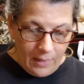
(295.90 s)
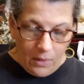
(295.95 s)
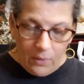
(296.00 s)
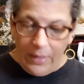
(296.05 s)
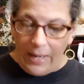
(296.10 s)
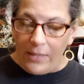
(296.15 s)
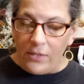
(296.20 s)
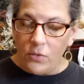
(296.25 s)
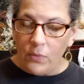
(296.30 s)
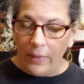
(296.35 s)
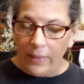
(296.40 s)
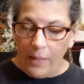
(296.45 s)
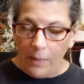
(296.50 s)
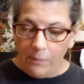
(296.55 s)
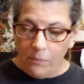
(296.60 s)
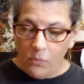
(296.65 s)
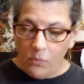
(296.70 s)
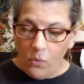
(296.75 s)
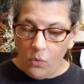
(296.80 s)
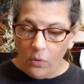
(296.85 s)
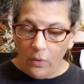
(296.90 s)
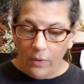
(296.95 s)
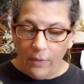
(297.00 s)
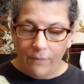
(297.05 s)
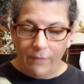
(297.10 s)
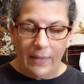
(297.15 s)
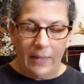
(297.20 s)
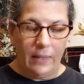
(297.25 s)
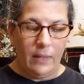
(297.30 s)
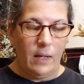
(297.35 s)
Okay, so I got more
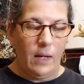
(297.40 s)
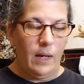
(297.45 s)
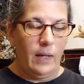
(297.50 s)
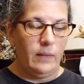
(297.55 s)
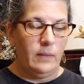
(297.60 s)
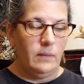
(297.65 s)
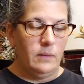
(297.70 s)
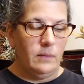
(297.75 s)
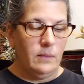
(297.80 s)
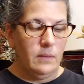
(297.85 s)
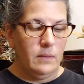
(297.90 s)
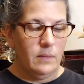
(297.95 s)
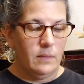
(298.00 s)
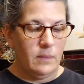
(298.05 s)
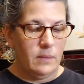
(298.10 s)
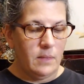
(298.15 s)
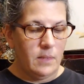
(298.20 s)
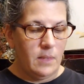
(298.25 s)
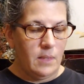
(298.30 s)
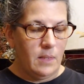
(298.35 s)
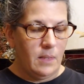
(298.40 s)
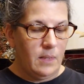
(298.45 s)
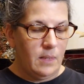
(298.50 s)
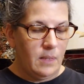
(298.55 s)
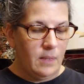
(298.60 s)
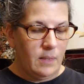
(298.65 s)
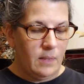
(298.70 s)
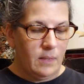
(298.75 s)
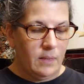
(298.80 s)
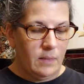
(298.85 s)
of that cotton,
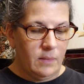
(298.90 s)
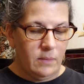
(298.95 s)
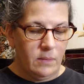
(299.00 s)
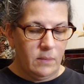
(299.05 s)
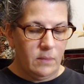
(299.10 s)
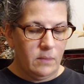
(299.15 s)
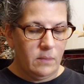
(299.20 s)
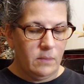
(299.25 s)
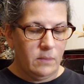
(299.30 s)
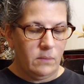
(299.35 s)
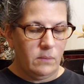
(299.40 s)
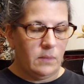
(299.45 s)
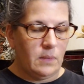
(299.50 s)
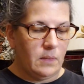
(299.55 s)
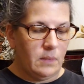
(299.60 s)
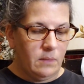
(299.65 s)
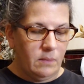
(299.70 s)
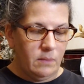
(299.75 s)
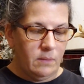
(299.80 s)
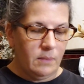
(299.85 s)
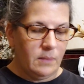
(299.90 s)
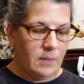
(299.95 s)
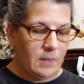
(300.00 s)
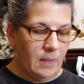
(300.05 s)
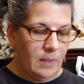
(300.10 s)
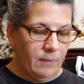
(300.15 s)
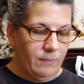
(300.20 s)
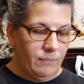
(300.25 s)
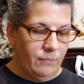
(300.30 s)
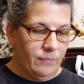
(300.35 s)
and hold on, it's
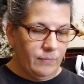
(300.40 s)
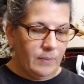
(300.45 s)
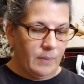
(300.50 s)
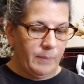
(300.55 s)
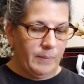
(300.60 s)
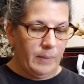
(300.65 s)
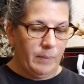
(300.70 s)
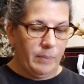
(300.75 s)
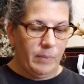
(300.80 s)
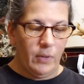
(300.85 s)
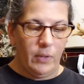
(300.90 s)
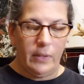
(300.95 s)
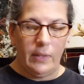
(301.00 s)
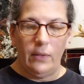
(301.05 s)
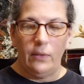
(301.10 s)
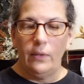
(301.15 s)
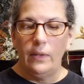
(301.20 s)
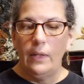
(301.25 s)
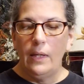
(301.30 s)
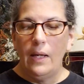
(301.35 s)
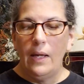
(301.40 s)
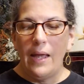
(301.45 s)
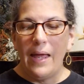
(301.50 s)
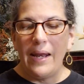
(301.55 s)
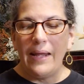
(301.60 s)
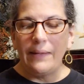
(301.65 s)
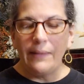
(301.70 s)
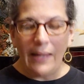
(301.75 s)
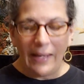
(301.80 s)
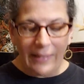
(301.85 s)
kind of coming apart here.
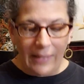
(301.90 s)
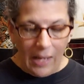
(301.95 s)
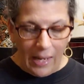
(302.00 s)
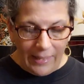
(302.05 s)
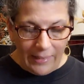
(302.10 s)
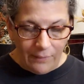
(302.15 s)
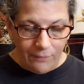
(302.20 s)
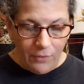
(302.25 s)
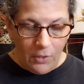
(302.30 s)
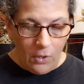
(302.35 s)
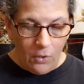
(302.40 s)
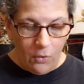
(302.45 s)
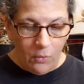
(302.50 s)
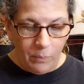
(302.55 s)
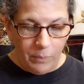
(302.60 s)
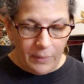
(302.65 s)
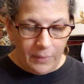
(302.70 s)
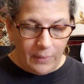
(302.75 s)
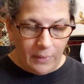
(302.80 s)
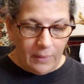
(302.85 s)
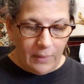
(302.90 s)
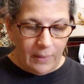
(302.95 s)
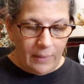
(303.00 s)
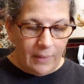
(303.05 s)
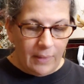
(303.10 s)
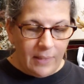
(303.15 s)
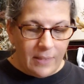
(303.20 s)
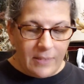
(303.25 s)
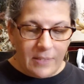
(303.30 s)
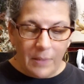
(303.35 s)
And I kind of hope,
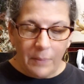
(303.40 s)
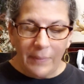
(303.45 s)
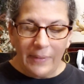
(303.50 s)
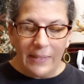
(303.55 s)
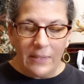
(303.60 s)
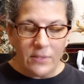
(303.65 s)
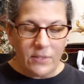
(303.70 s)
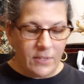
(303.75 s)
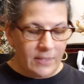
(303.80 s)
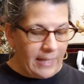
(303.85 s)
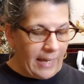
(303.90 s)
some of these